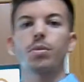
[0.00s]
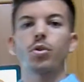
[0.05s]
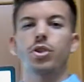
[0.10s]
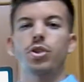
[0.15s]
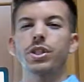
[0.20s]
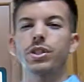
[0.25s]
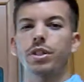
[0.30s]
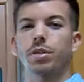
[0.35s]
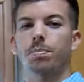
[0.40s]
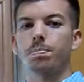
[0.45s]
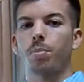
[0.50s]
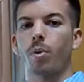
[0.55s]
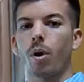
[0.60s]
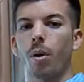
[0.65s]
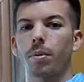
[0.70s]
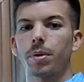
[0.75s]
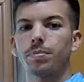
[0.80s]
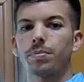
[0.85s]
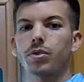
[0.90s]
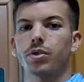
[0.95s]
logistic
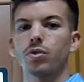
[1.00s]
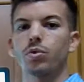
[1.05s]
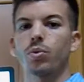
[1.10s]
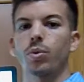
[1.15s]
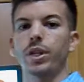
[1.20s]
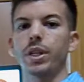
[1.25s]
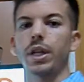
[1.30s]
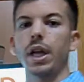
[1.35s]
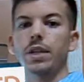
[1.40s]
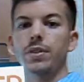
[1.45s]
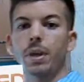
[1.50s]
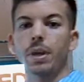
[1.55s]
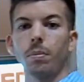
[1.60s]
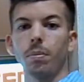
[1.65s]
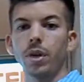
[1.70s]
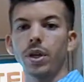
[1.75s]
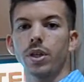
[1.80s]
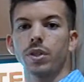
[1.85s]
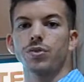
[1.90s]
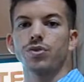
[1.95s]
problems during
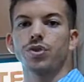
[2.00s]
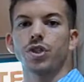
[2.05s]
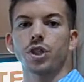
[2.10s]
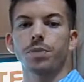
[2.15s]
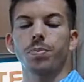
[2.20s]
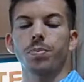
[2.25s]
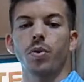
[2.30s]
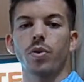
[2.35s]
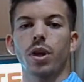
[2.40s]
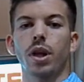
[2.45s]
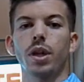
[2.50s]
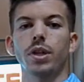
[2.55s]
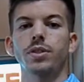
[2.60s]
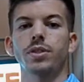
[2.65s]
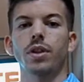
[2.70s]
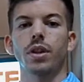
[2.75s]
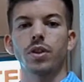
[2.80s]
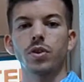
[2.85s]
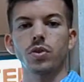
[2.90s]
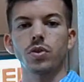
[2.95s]
assembly, transport, and
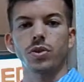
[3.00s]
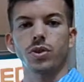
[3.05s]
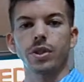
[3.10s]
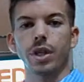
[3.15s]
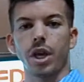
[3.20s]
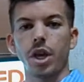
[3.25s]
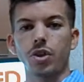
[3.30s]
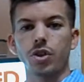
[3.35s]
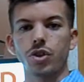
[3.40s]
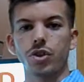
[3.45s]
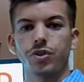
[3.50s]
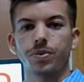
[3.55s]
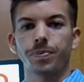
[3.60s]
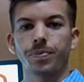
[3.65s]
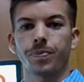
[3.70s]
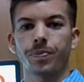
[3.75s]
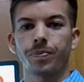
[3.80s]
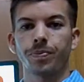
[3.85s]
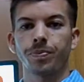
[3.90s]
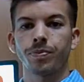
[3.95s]
installation stages.
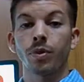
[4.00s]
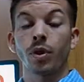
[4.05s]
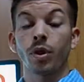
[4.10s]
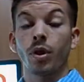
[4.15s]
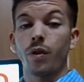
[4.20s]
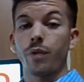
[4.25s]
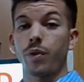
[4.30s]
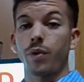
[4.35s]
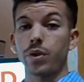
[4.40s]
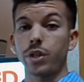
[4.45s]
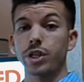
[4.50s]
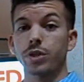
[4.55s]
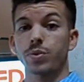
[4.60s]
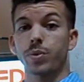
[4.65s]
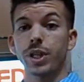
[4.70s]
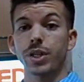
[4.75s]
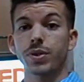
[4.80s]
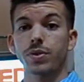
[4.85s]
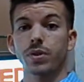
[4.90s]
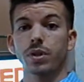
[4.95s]
For this
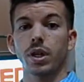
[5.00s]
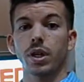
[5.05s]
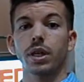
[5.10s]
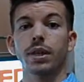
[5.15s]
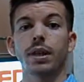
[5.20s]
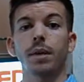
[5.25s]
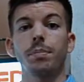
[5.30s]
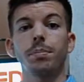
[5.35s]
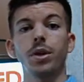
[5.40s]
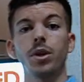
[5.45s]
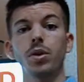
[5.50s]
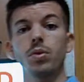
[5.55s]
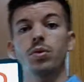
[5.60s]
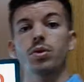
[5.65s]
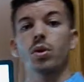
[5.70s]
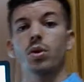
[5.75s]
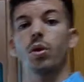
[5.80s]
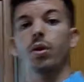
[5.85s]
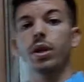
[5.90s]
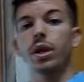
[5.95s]
reason, it can be
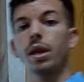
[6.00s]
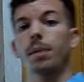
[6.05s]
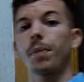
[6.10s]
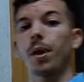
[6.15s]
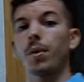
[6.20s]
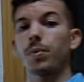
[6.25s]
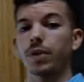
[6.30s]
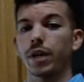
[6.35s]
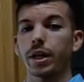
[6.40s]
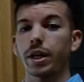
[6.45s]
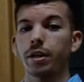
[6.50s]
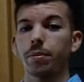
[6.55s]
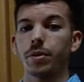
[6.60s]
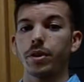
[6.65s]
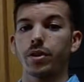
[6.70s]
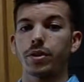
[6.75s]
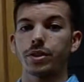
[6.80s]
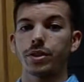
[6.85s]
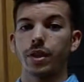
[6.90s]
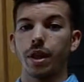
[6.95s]
used only about 90
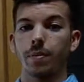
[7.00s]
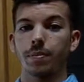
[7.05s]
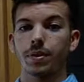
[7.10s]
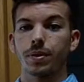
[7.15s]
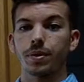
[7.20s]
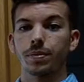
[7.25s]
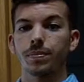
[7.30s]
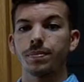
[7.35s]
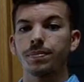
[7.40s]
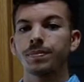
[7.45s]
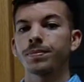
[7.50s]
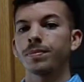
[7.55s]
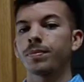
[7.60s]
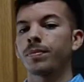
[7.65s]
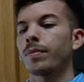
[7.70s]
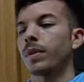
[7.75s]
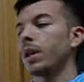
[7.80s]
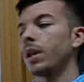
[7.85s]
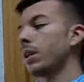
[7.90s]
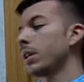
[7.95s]
meters depth.
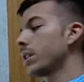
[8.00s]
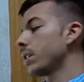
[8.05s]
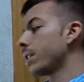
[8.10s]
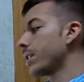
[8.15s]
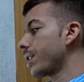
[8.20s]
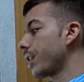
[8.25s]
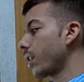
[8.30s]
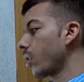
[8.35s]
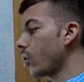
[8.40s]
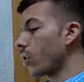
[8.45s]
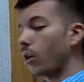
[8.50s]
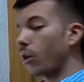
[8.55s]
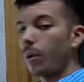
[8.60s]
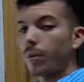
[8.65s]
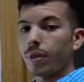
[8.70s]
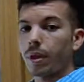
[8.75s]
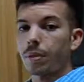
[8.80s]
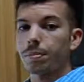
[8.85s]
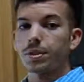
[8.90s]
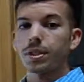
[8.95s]
The second
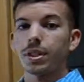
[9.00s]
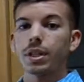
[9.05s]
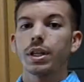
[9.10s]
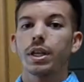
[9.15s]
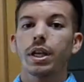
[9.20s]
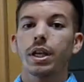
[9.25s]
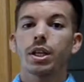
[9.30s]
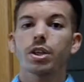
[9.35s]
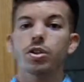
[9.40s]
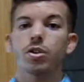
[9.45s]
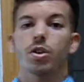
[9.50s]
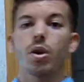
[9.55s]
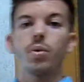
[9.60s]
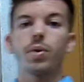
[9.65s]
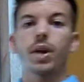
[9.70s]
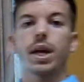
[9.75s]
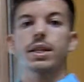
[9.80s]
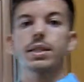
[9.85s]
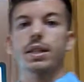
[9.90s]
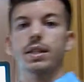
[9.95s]
concept is known
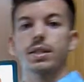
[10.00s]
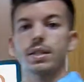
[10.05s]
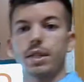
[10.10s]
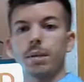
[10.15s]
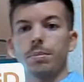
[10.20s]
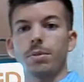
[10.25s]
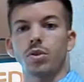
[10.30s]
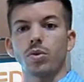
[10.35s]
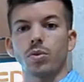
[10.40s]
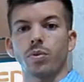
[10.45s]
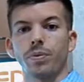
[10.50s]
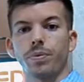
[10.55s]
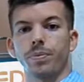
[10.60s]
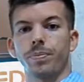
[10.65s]
as semi-sub.